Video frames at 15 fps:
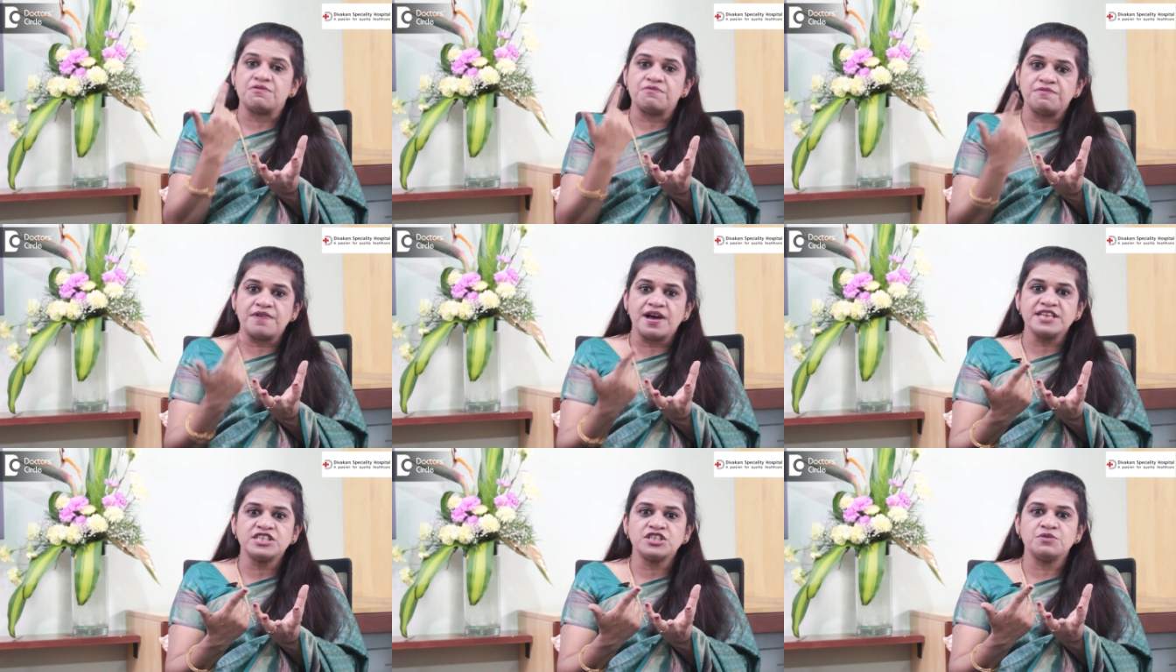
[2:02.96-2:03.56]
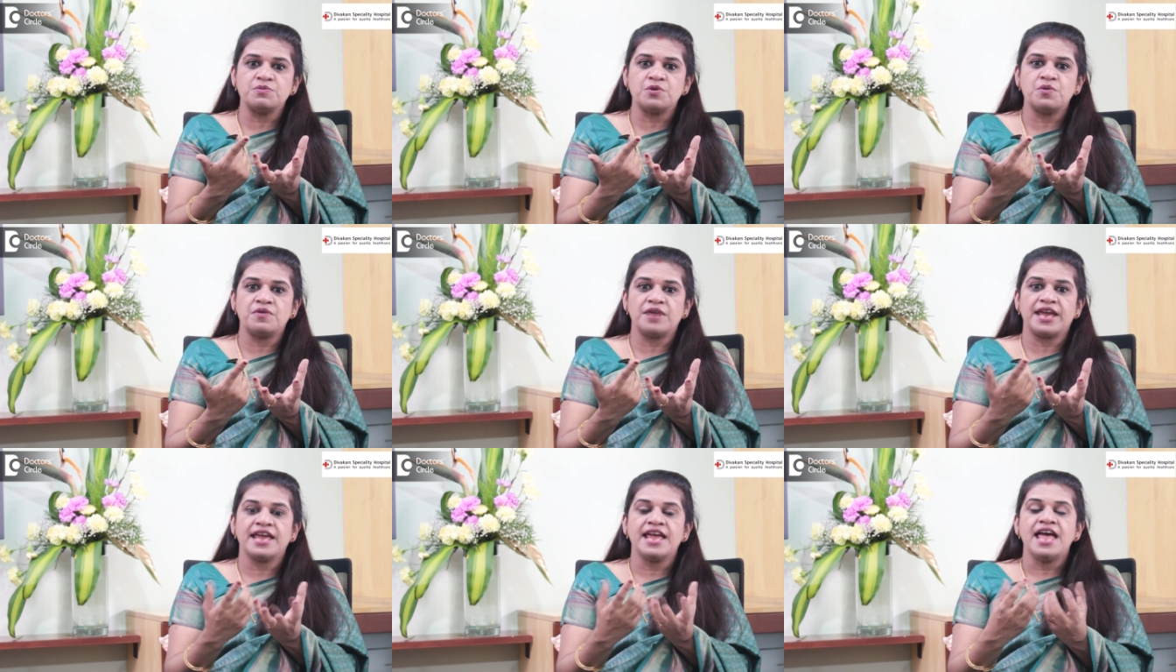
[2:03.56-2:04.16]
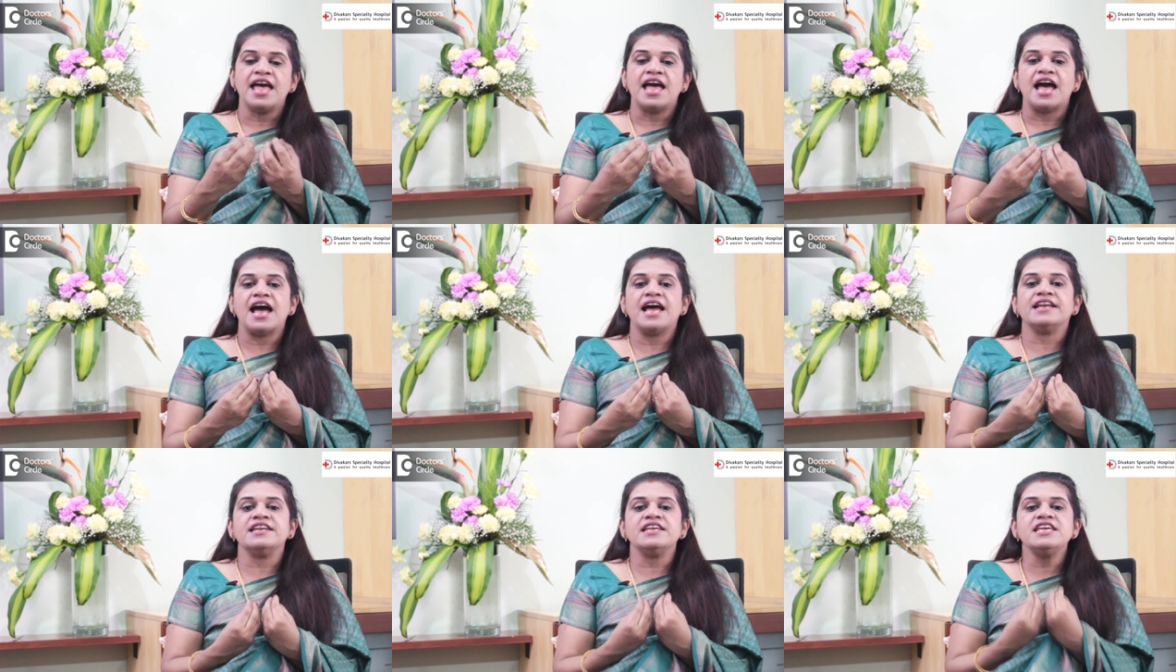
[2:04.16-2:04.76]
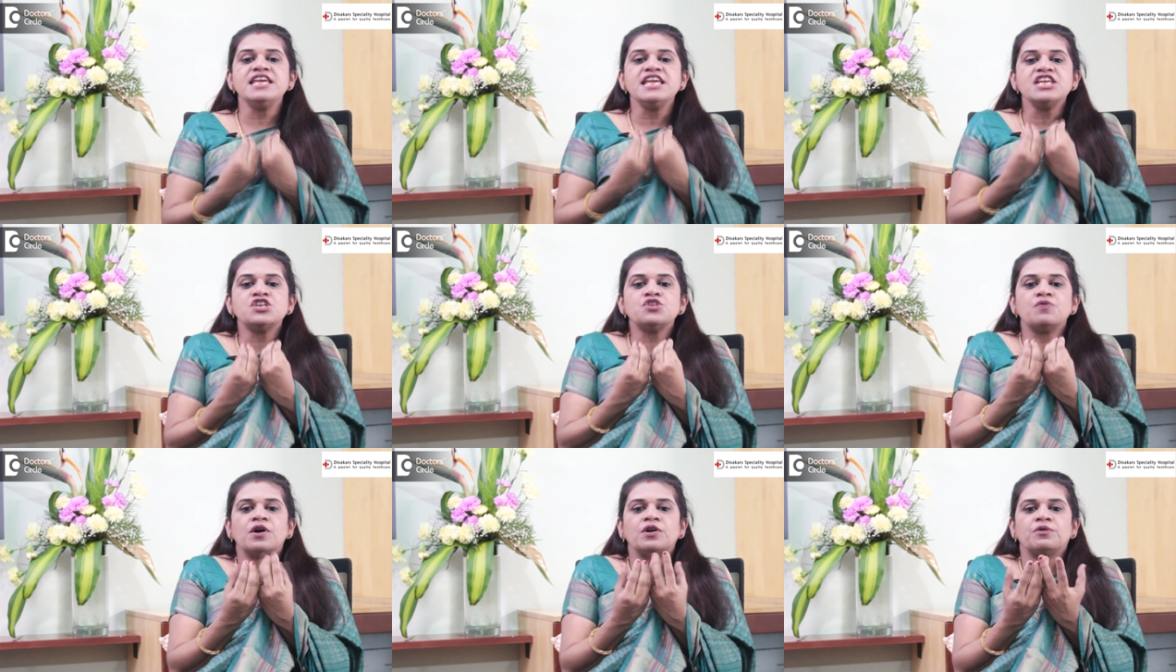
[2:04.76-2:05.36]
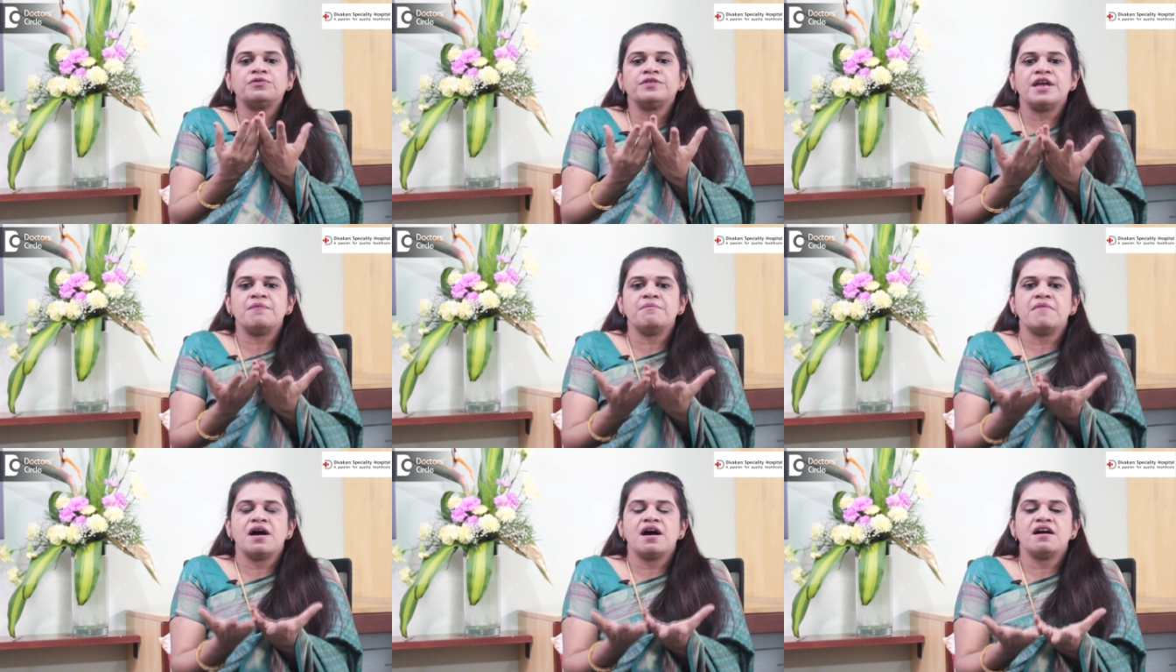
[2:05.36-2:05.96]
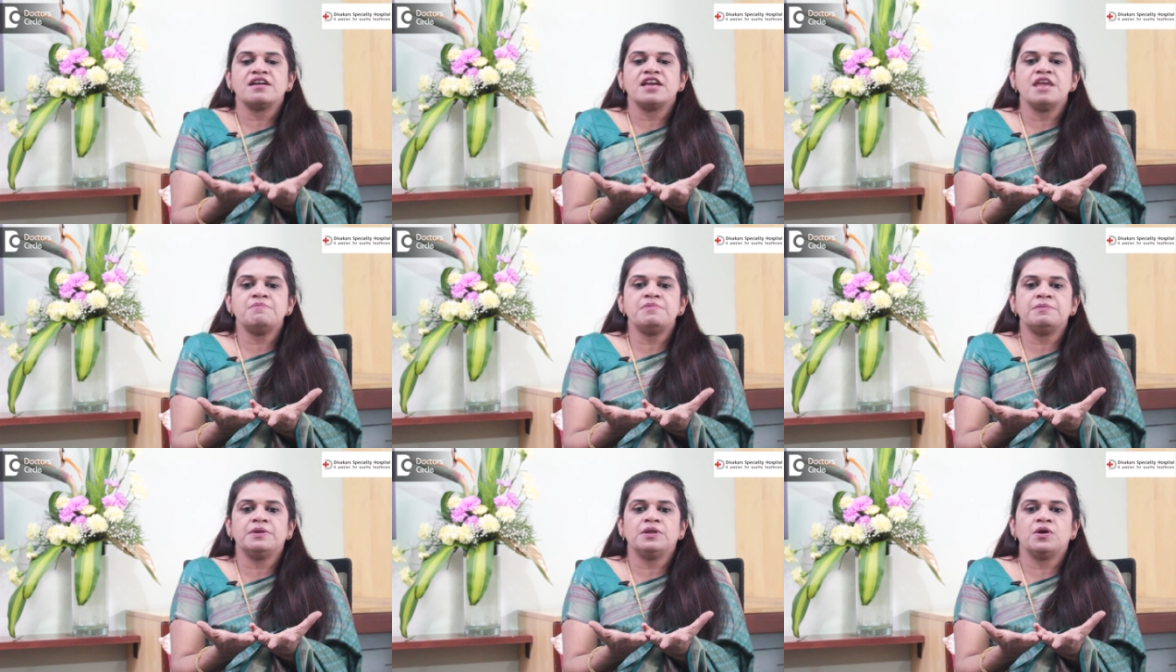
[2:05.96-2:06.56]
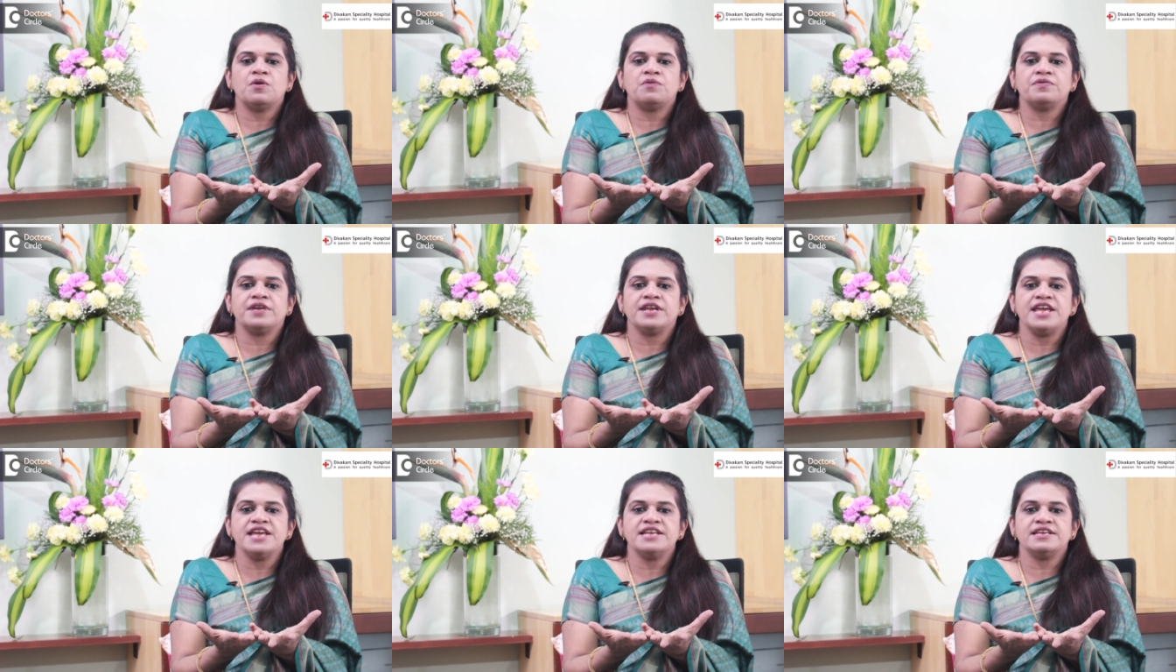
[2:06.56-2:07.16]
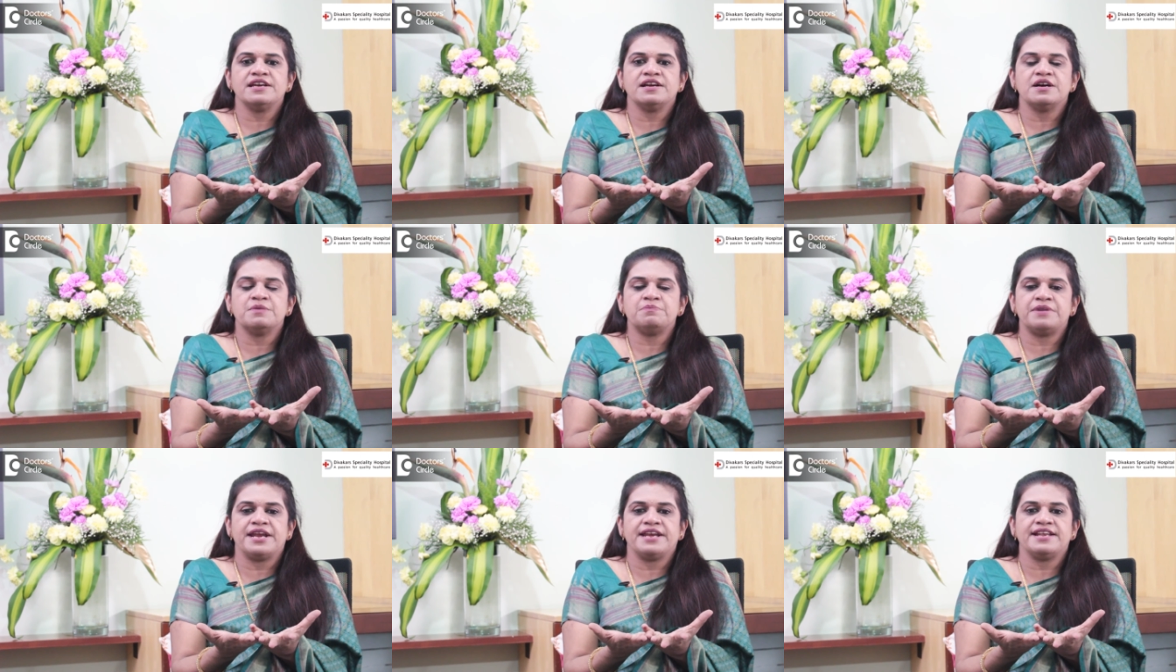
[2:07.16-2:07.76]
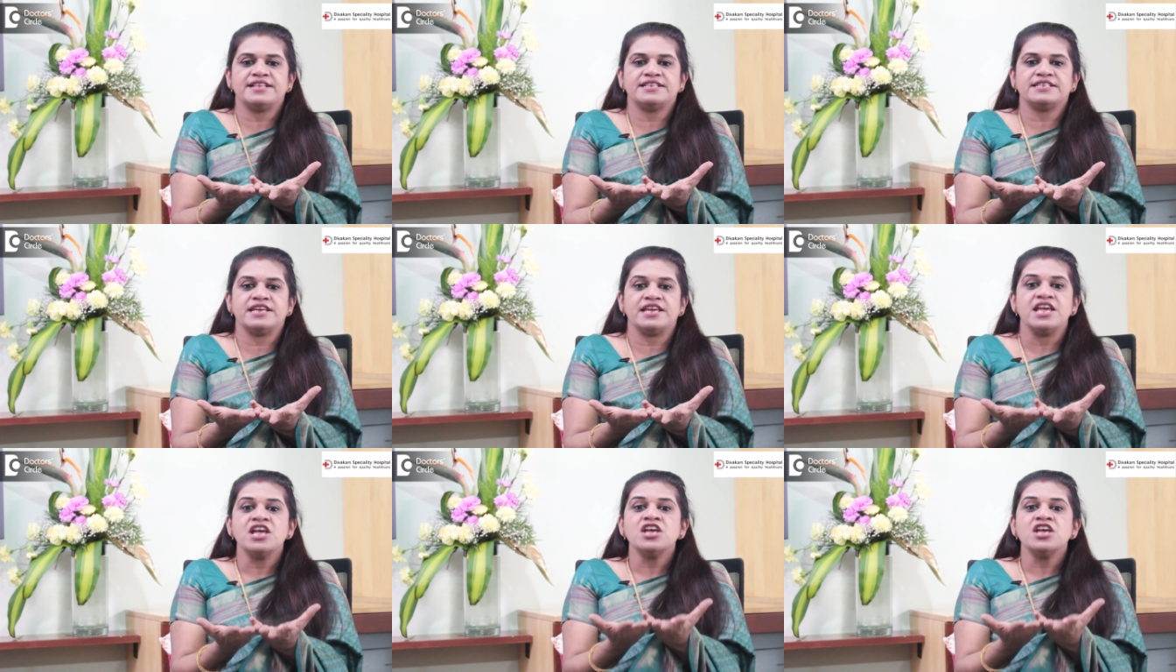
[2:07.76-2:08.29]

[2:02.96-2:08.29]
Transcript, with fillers: are fast moving and each one of them are capable of creating a pregnancy.